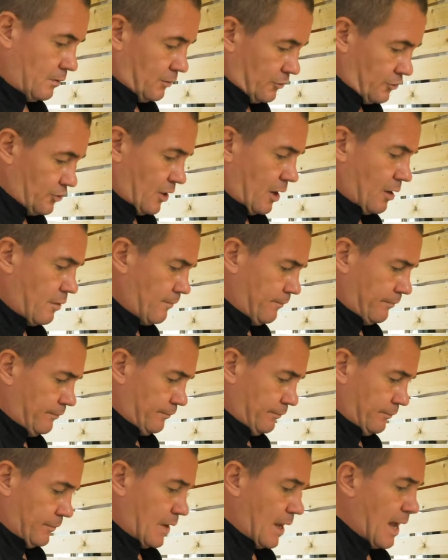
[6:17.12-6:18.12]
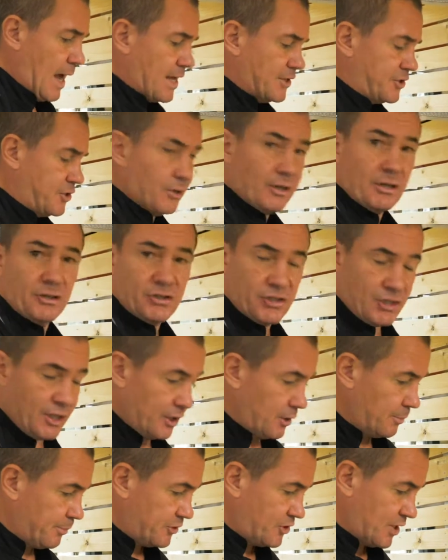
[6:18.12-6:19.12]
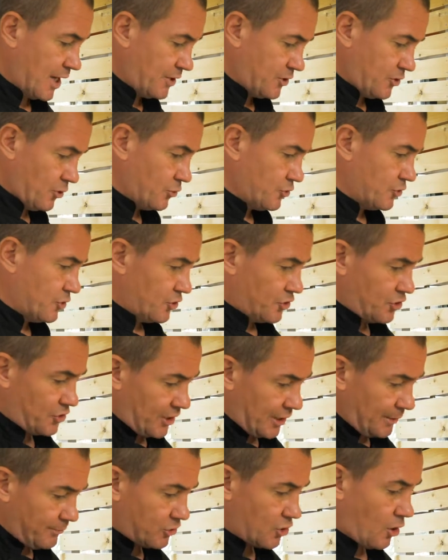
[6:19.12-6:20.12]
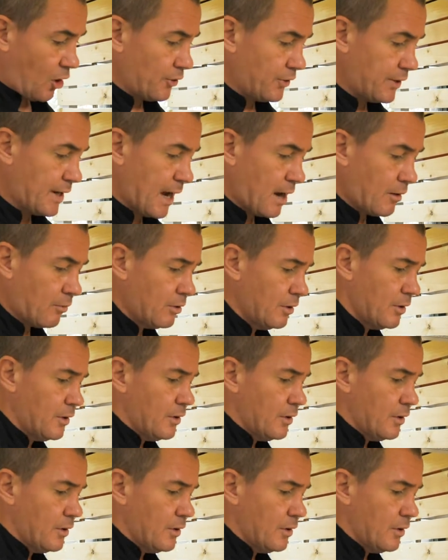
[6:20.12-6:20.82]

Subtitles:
So as you can see, the potatoes, the steam's gone now.